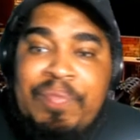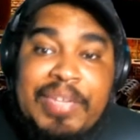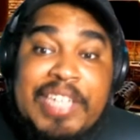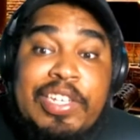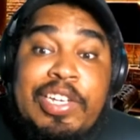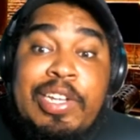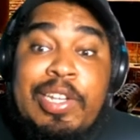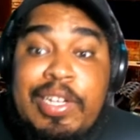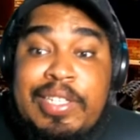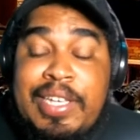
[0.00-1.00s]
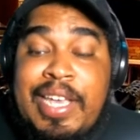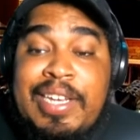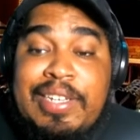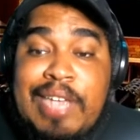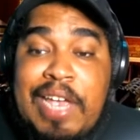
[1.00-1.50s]
That's a good look to get in
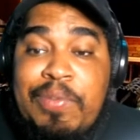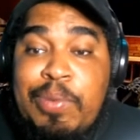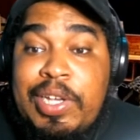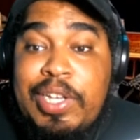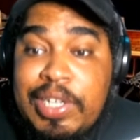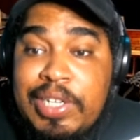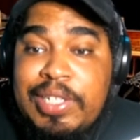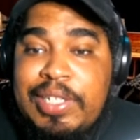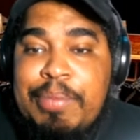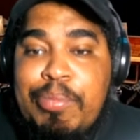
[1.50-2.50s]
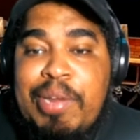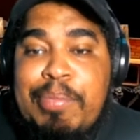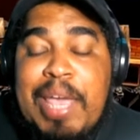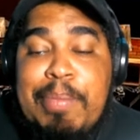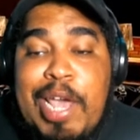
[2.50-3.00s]
the cipher with Goodz. Bring
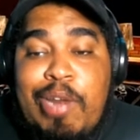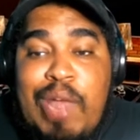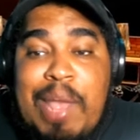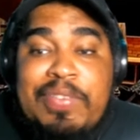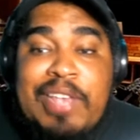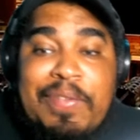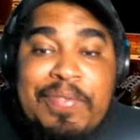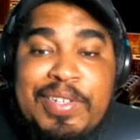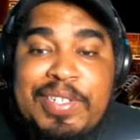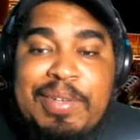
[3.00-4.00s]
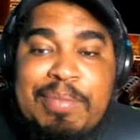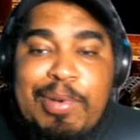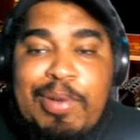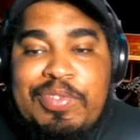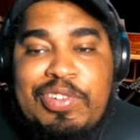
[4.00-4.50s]
back battle rap ciphers,
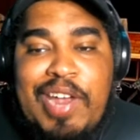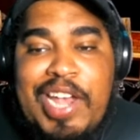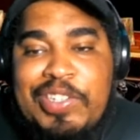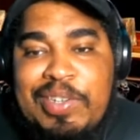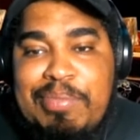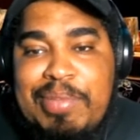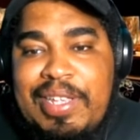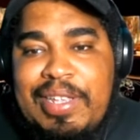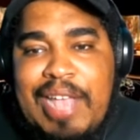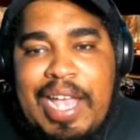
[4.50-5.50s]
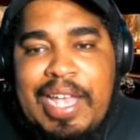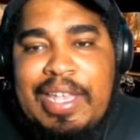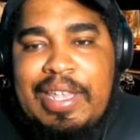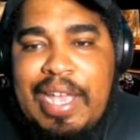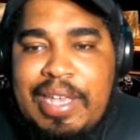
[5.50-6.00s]
both trash on the beat. Ay,
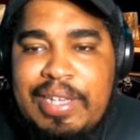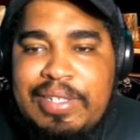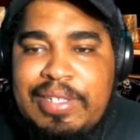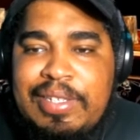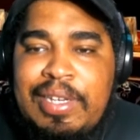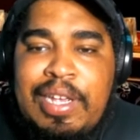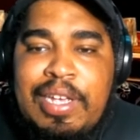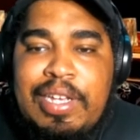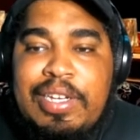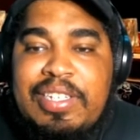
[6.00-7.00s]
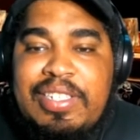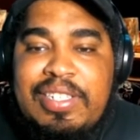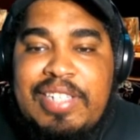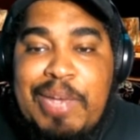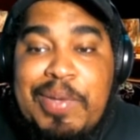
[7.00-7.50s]
yikes. Goodz is
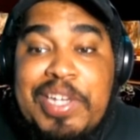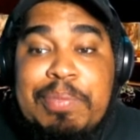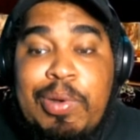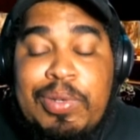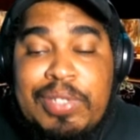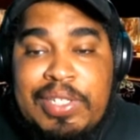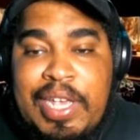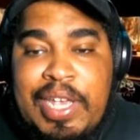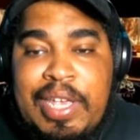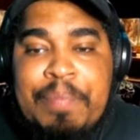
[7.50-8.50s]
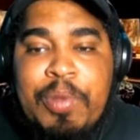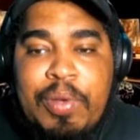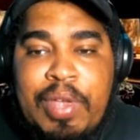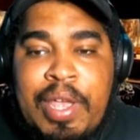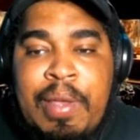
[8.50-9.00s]
saying what he's supposed to say.
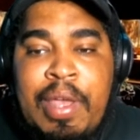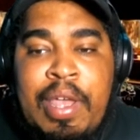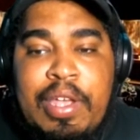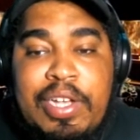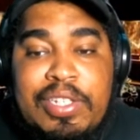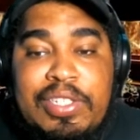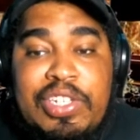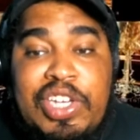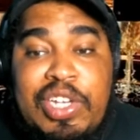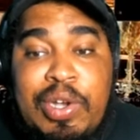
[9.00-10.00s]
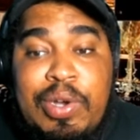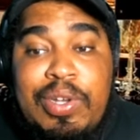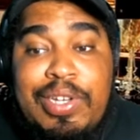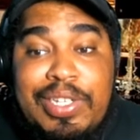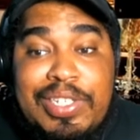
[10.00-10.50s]
Okay. Goodz is a cheat code.
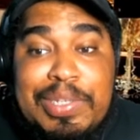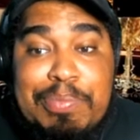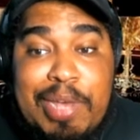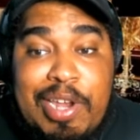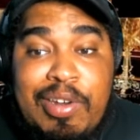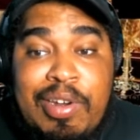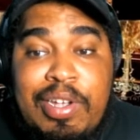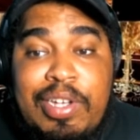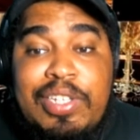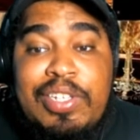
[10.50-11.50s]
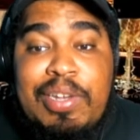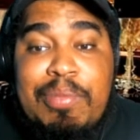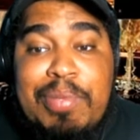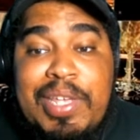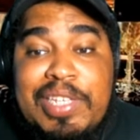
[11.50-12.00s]
Goodz is better. Goodz on the
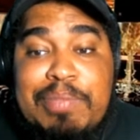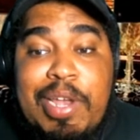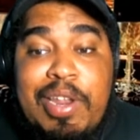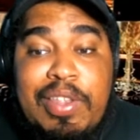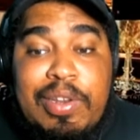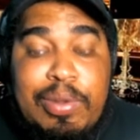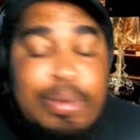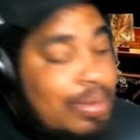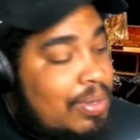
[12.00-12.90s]
beat is better than Lou.